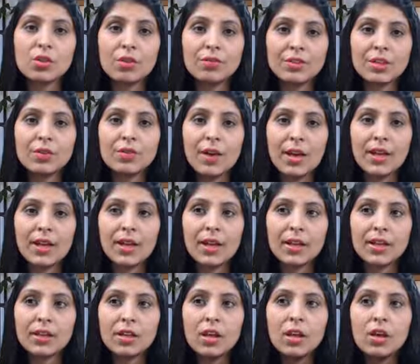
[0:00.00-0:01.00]
of the y
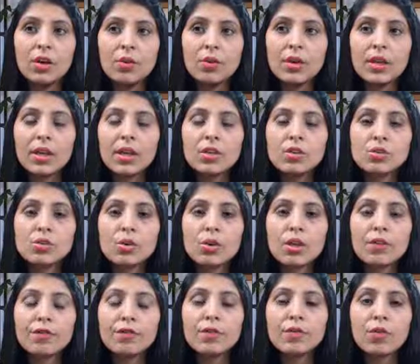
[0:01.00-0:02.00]
line. Okay, so
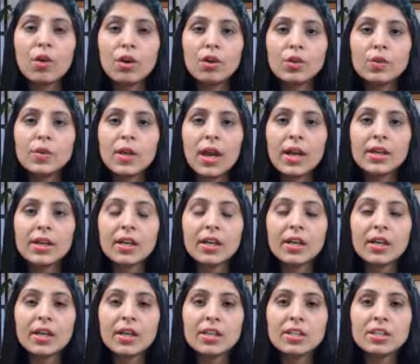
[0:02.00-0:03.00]
if we want to write a
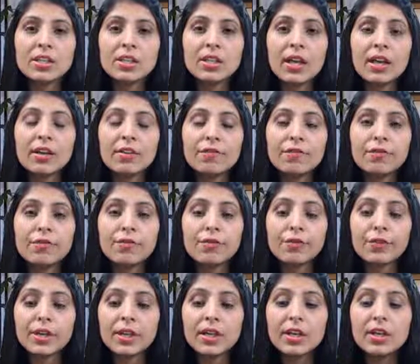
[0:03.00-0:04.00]
condition that if
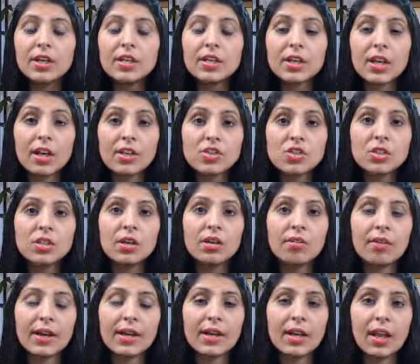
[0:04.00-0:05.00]
vehicle touch the
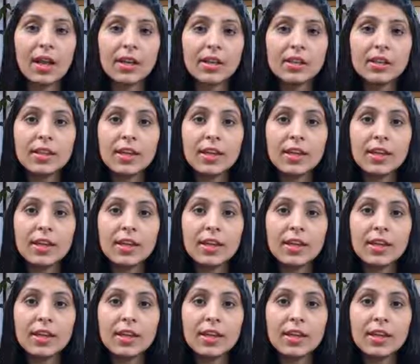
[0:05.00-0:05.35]
red line,